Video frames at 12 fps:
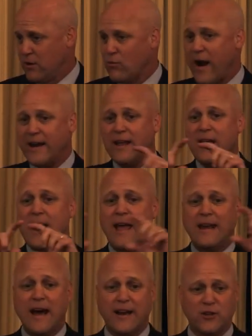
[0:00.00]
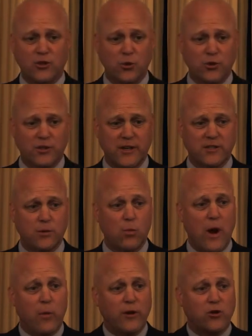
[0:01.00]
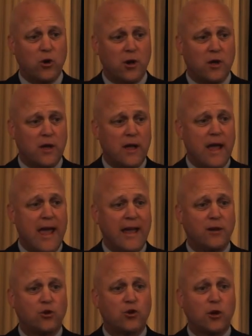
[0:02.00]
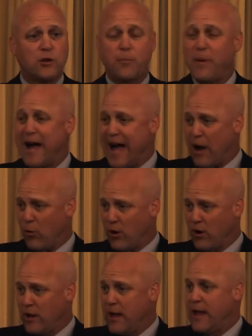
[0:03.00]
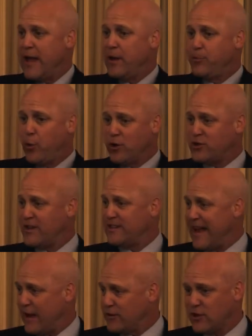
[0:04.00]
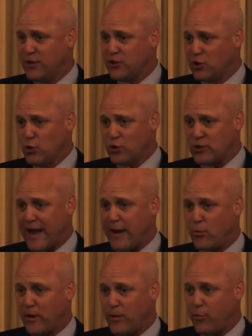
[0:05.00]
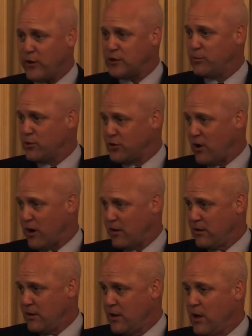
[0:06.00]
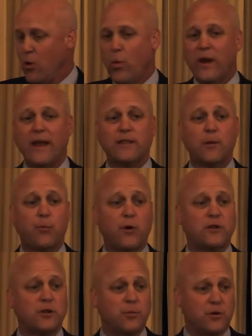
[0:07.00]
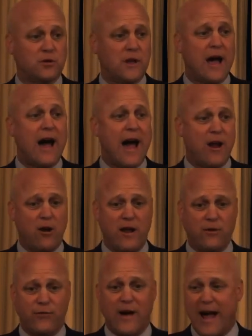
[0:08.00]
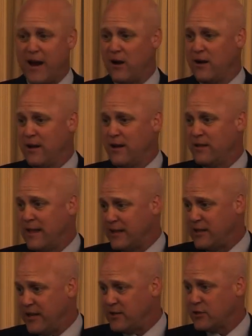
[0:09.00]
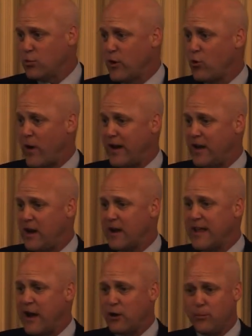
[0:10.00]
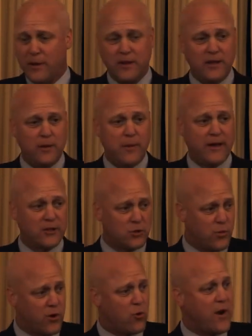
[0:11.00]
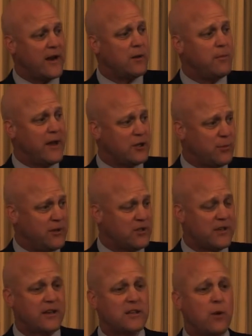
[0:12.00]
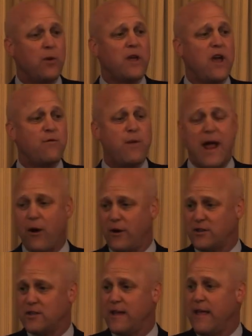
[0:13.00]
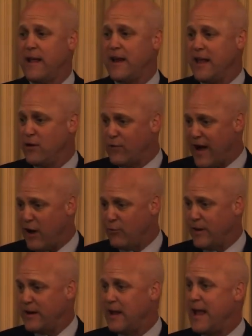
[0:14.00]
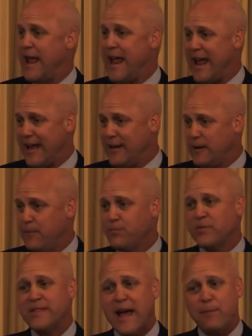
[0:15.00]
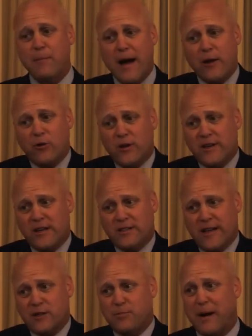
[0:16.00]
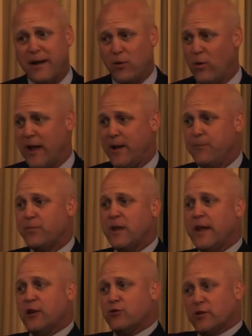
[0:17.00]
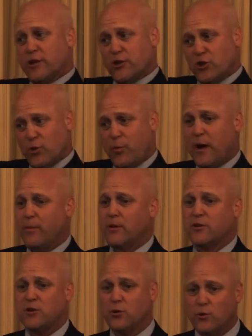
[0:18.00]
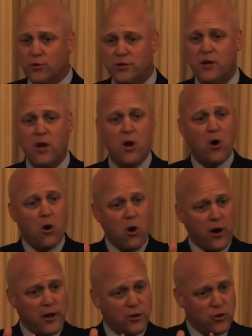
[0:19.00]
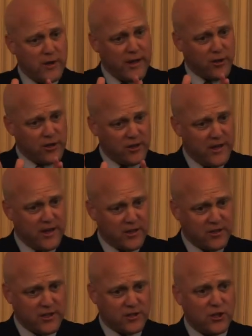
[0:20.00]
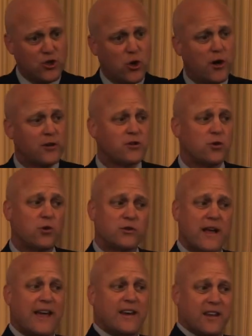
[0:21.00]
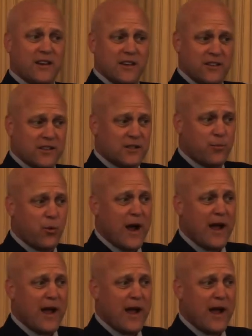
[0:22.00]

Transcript: right? And not a school system, where we took the power and pushed it down to the school site where the principals are. We let the principals hire and fire that teaches. We created accountability measures. We created measurement sticks, and we gave parents involvement. And that model can exist, by the way, in traditional public schools, or it can exist in charter schools, and it can exist in